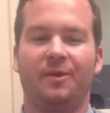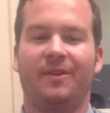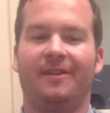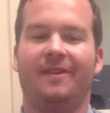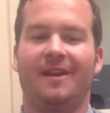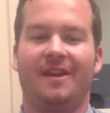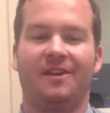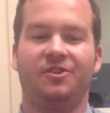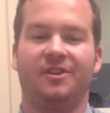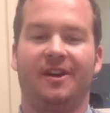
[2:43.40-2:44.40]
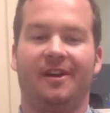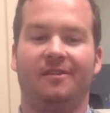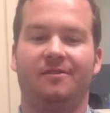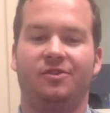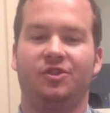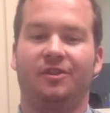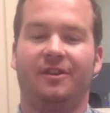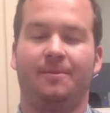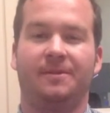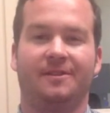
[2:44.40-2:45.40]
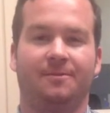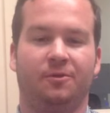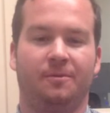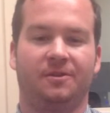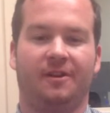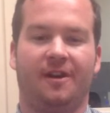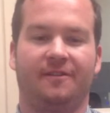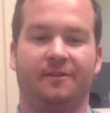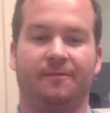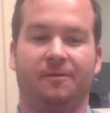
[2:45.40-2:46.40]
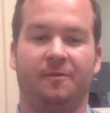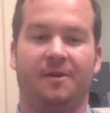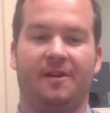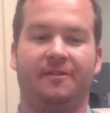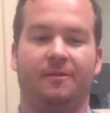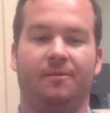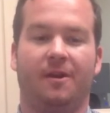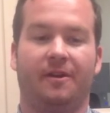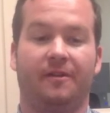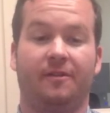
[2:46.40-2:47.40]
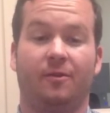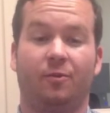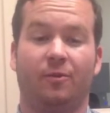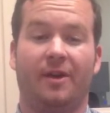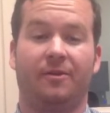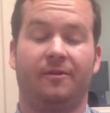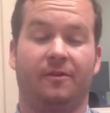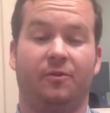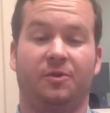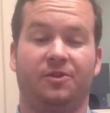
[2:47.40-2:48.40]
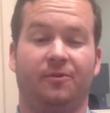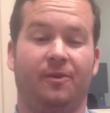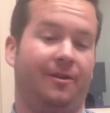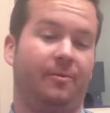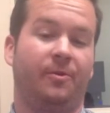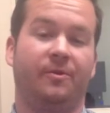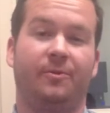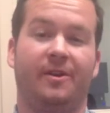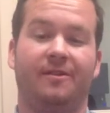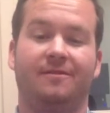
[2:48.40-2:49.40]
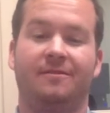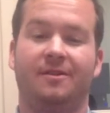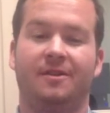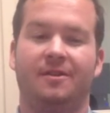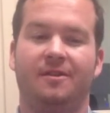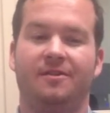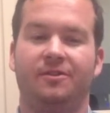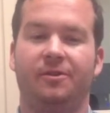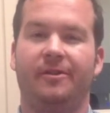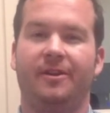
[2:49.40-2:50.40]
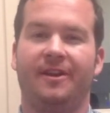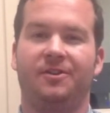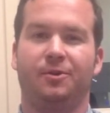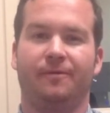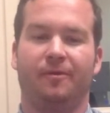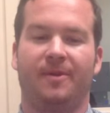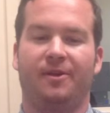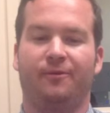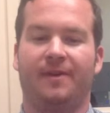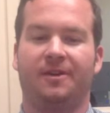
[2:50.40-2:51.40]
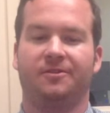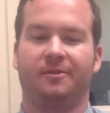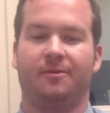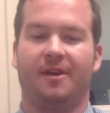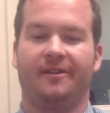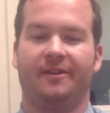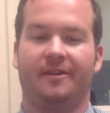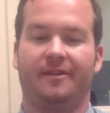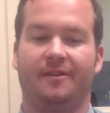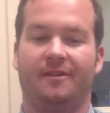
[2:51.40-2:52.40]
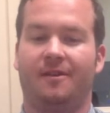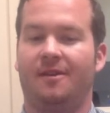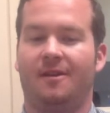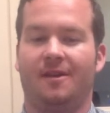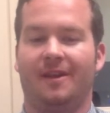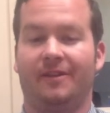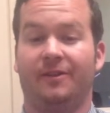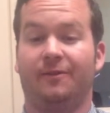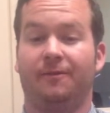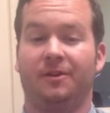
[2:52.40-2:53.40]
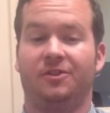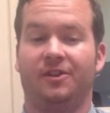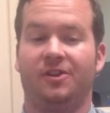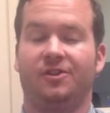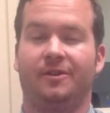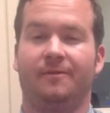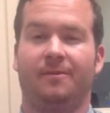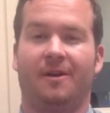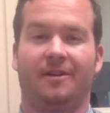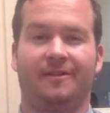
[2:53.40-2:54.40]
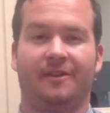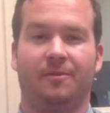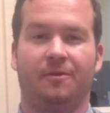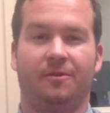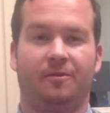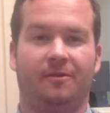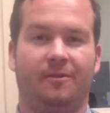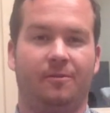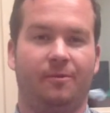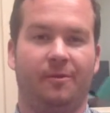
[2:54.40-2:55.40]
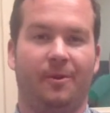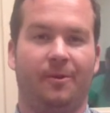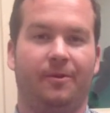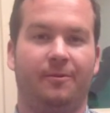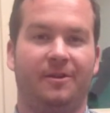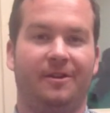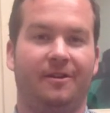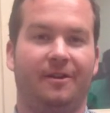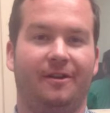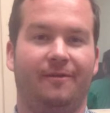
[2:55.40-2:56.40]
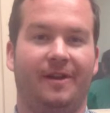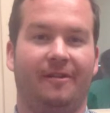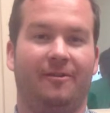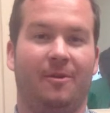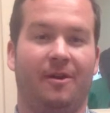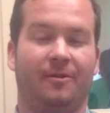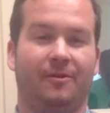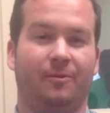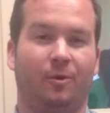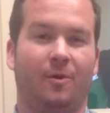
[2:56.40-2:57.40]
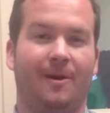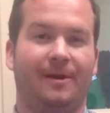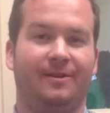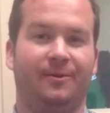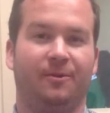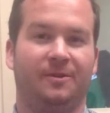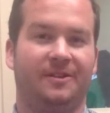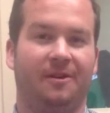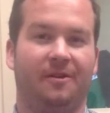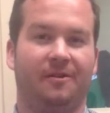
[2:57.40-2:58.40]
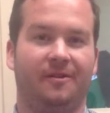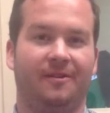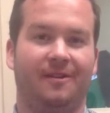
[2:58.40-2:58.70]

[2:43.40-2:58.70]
think that AGI should keep its absorption costing for its pricing products rather than switching to variable as well. Due to the nature of the manufacturing process and the differentiation of the products they produce, with both the beginner and advanced models requiring different materials